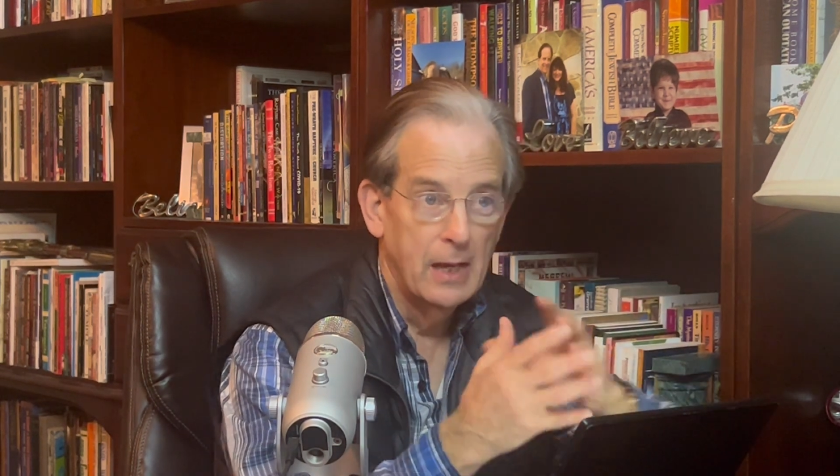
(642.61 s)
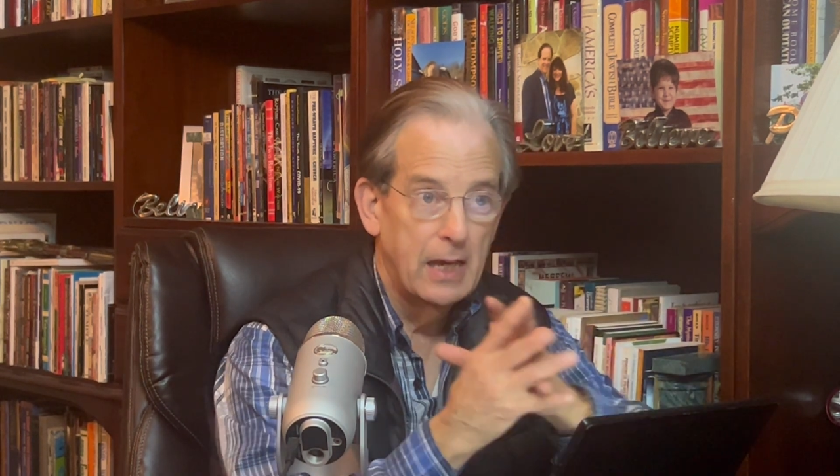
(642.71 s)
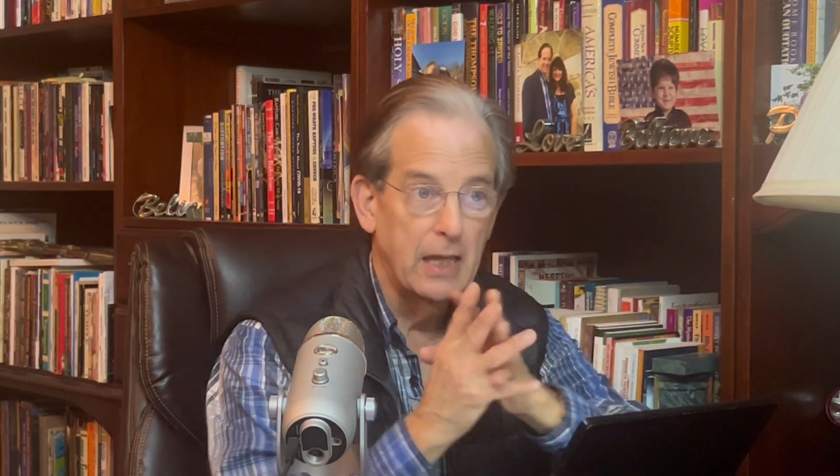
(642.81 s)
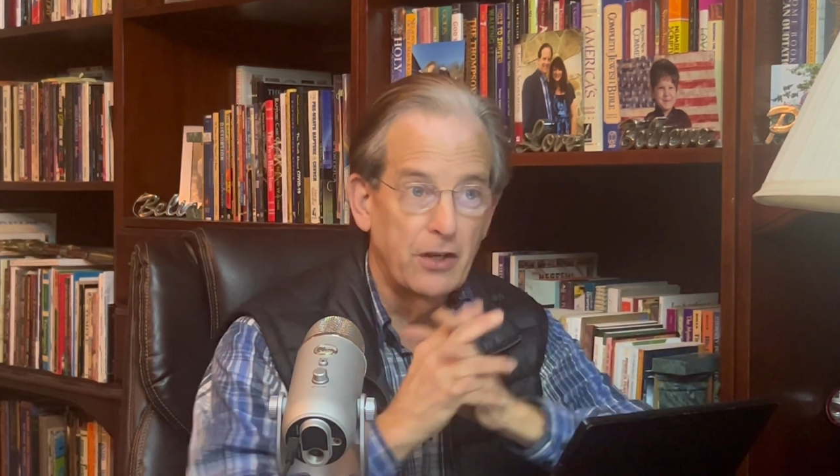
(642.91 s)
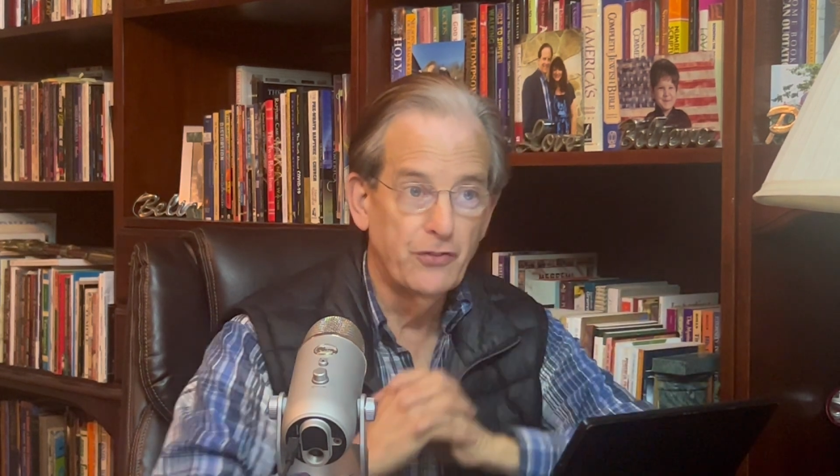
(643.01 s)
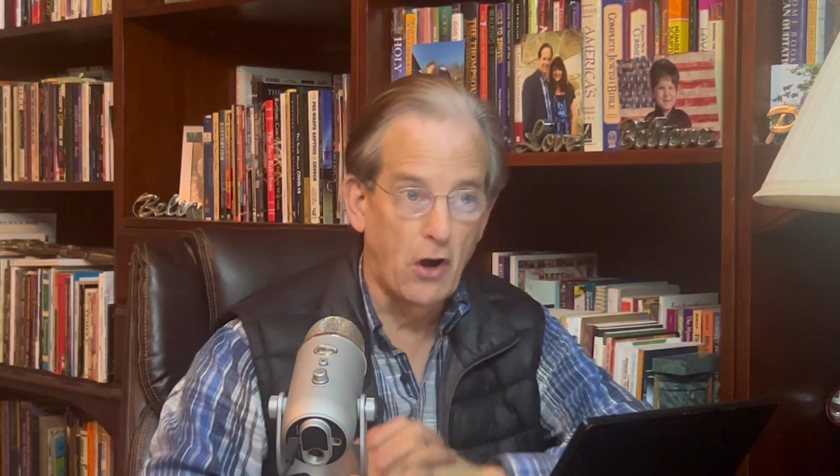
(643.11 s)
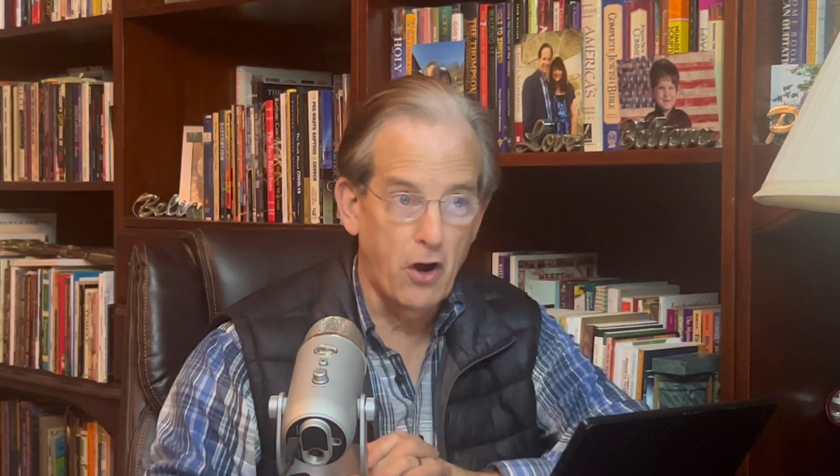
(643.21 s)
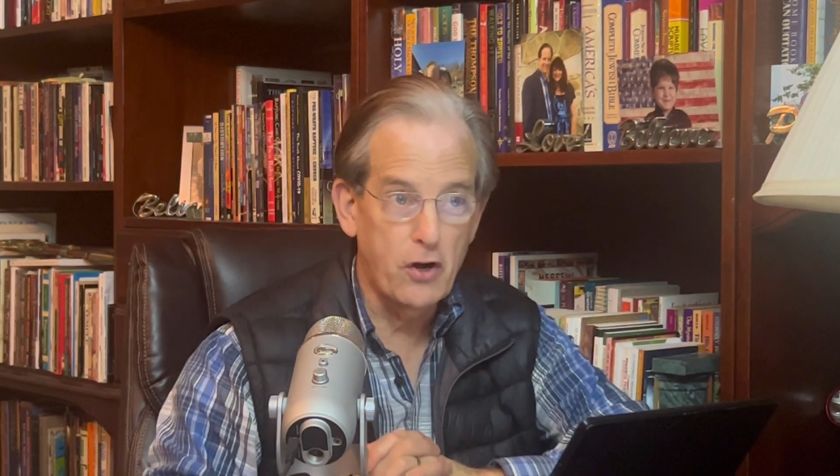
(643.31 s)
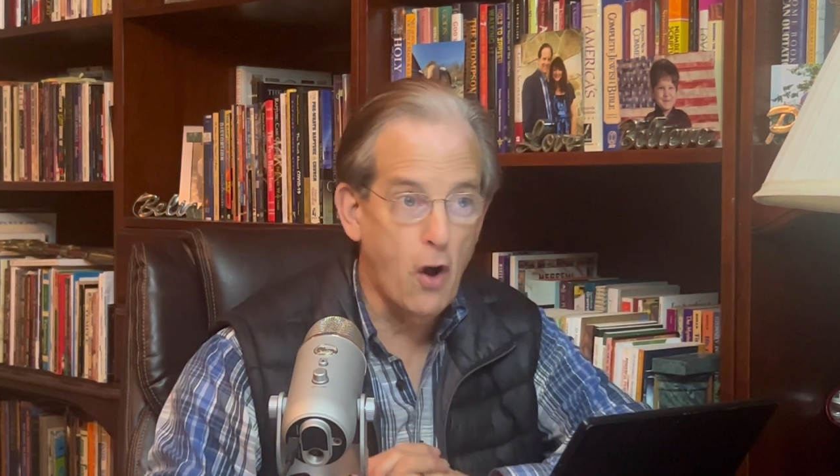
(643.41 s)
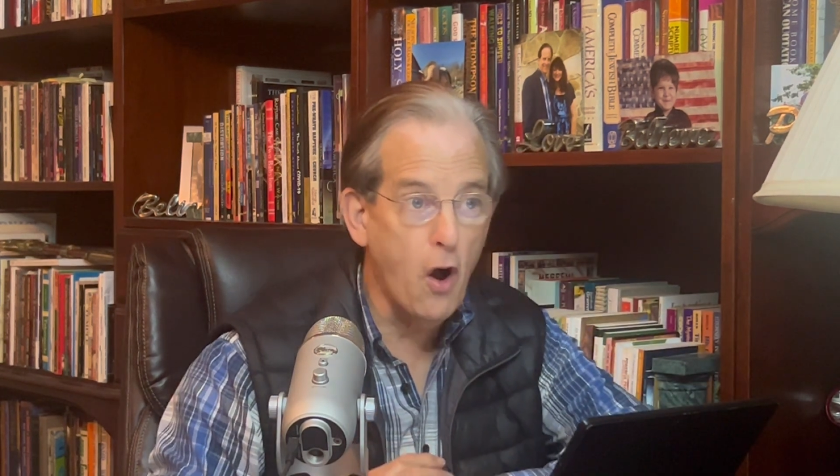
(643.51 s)
It is
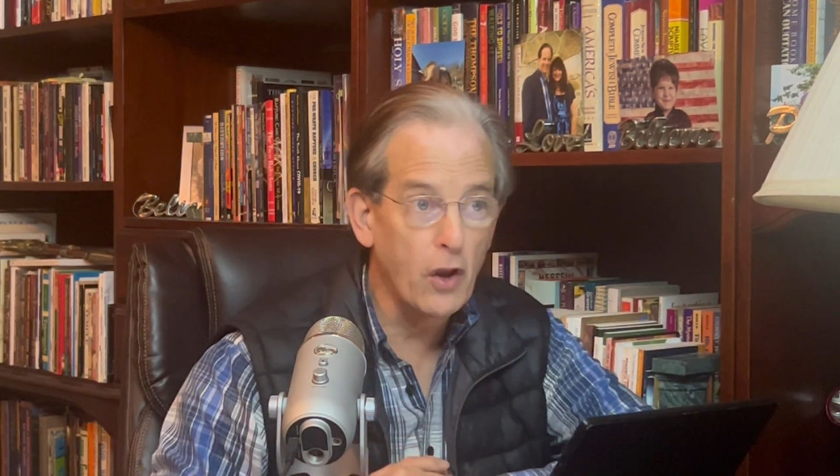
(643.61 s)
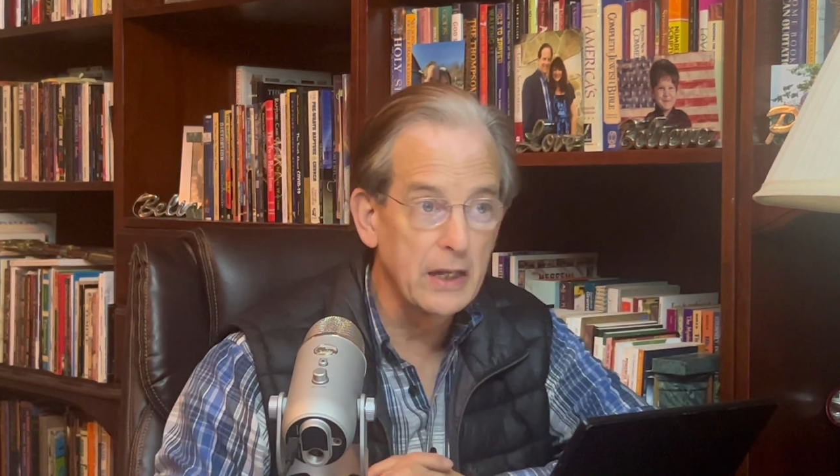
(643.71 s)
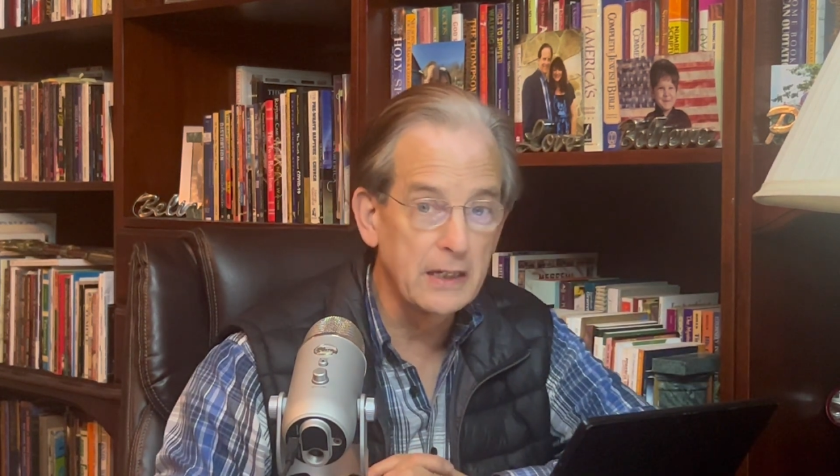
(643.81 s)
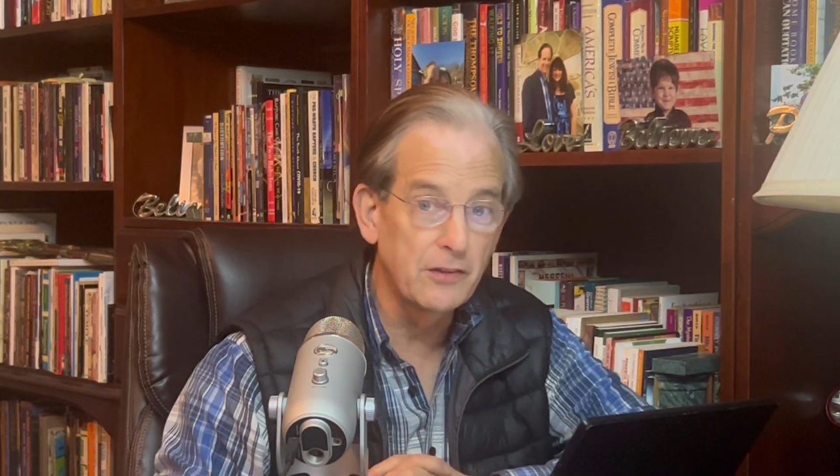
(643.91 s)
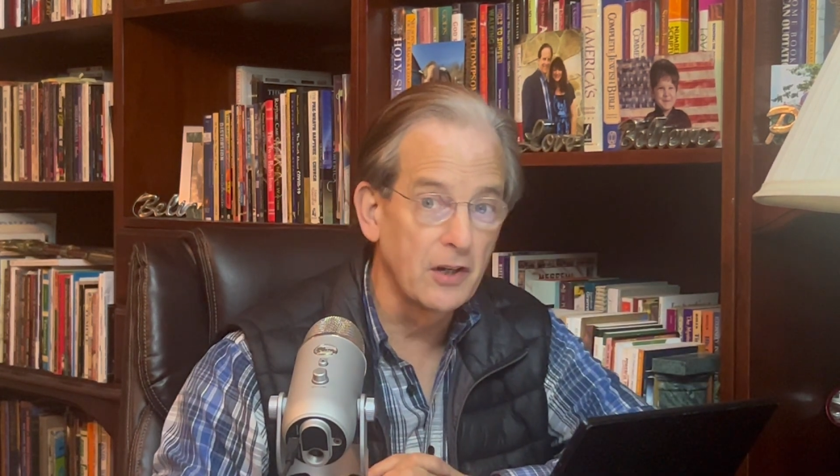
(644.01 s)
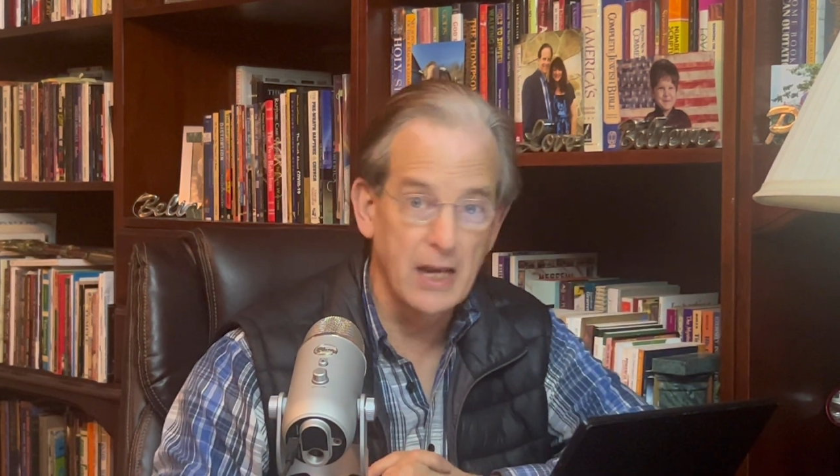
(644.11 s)
our calling to